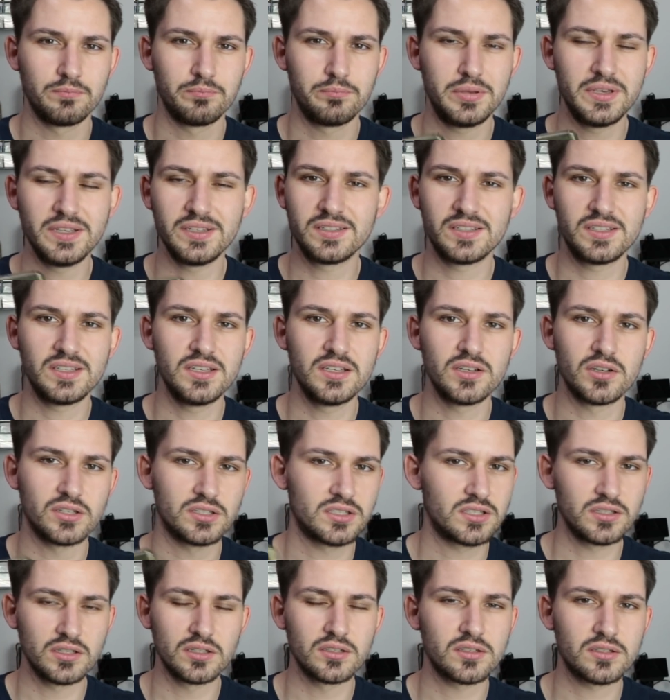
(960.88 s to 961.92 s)
PC
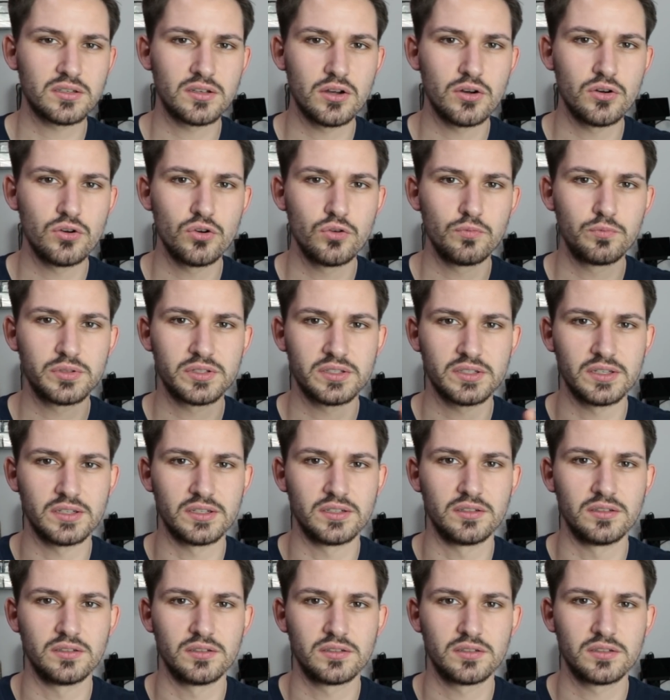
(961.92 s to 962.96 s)
oscilloscopes
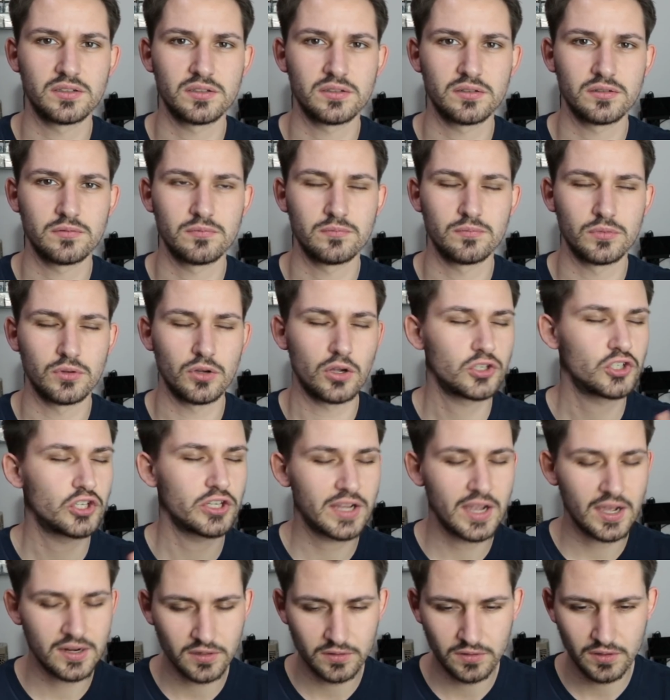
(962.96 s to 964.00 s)
and
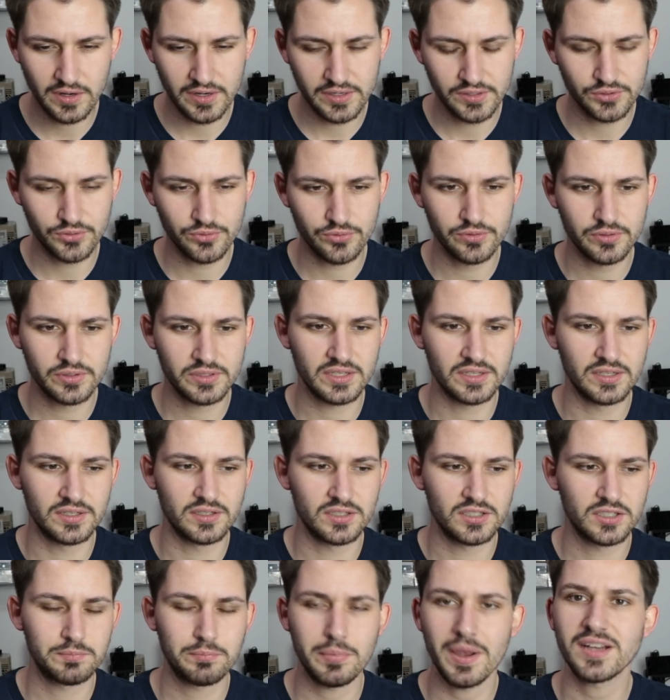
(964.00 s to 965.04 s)
logic analyzers
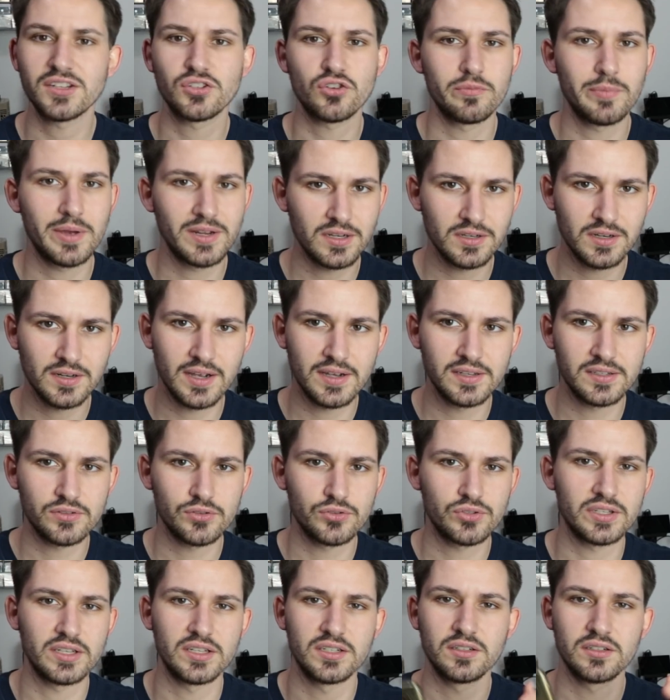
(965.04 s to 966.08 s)
and spectrum
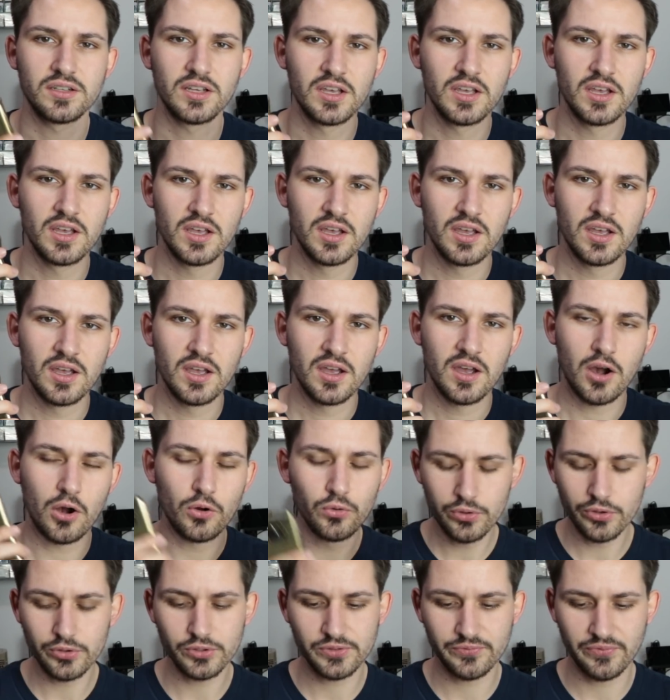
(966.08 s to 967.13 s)
analyzers and
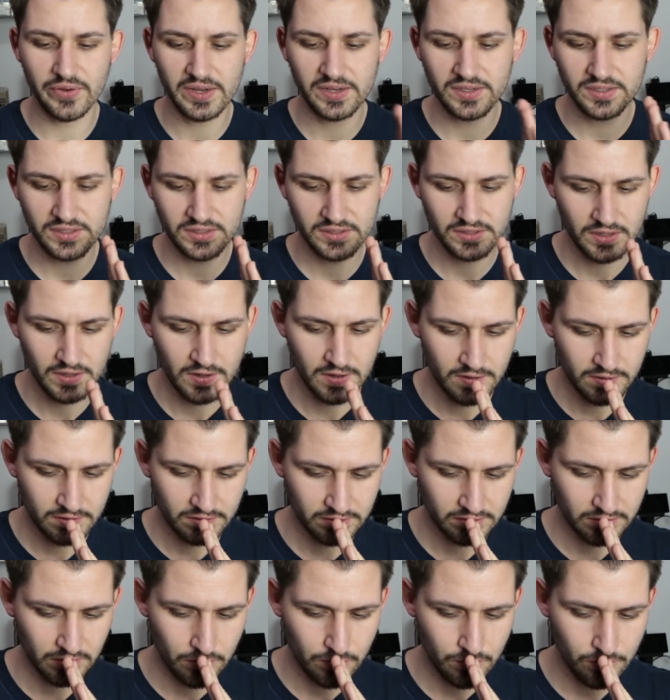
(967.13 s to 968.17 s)
all those things.
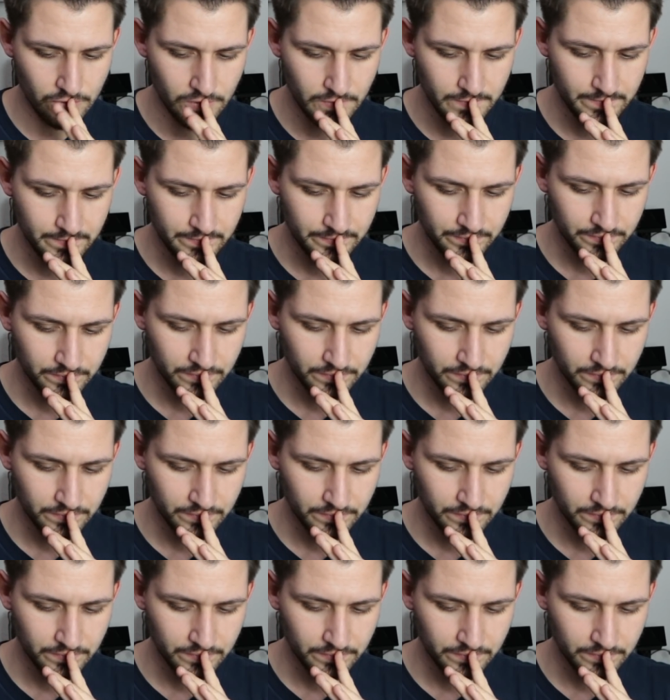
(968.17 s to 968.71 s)
So